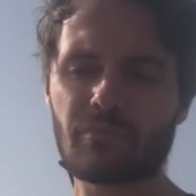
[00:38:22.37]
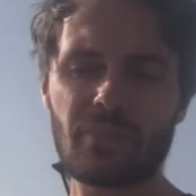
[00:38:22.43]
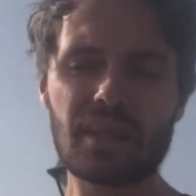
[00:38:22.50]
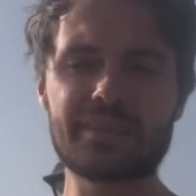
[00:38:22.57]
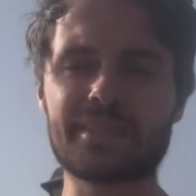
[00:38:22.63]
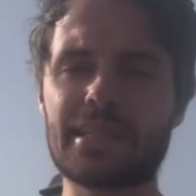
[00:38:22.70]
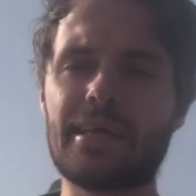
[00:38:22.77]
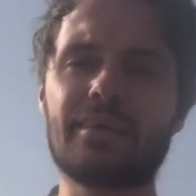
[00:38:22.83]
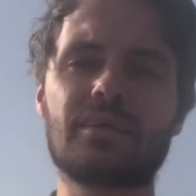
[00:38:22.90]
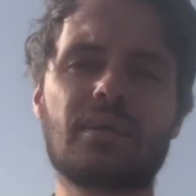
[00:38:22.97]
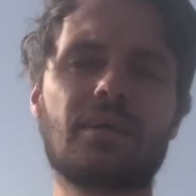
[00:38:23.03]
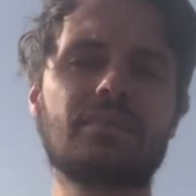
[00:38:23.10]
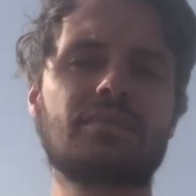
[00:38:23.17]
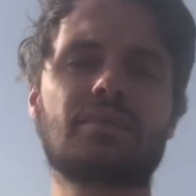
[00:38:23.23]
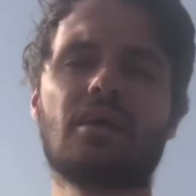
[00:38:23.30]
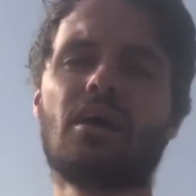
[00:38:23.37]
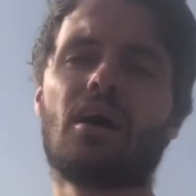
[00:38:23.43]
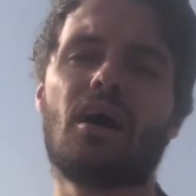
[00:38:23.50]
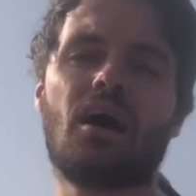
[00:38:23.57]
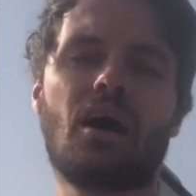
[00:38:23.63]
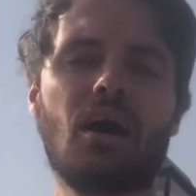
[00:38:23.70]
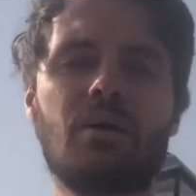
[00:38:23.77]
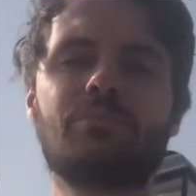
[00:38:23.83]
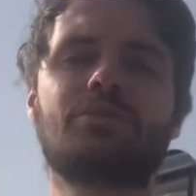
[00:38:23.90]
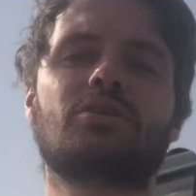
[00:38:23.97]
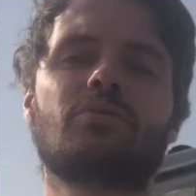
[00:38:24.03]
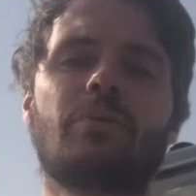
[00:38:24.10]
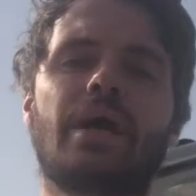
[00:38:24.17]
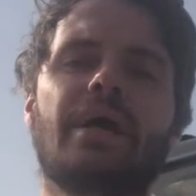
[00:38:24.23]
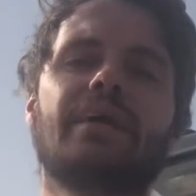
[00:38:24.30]
Slingers up
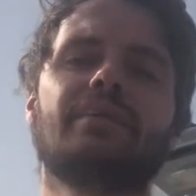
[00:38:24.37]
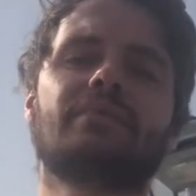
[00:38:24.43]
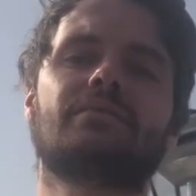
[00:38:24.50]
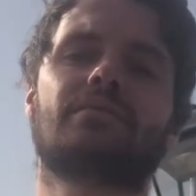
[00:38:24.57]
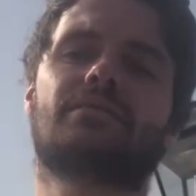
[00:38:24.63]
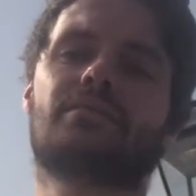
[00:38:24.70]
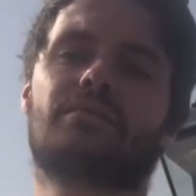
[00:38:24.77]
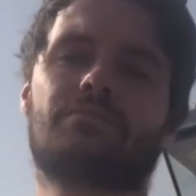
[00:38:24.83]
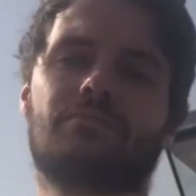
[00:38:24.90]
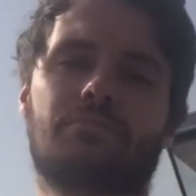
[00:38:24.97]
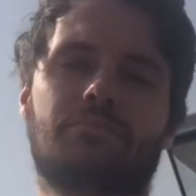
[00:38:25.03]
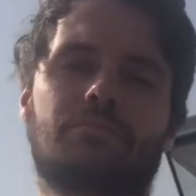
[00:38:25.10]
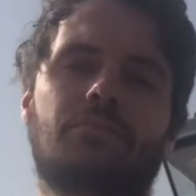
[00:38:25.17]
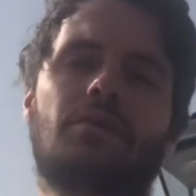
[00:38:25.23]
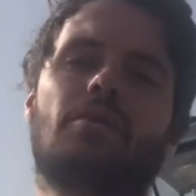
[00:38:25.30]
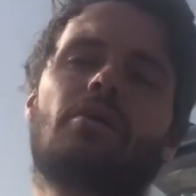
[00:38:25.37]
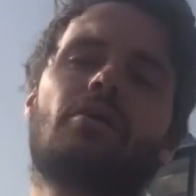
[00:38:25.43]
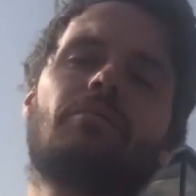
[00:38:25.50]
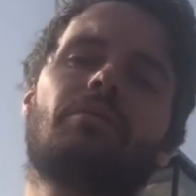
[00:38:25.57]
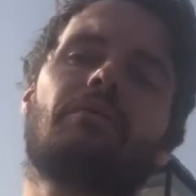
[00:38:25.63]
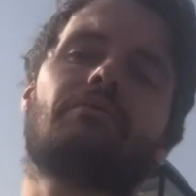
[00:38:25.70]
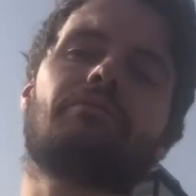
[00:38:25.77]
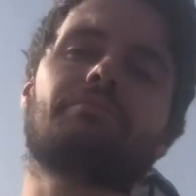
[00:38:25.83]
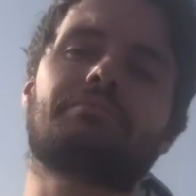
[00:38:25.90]
to 8, they've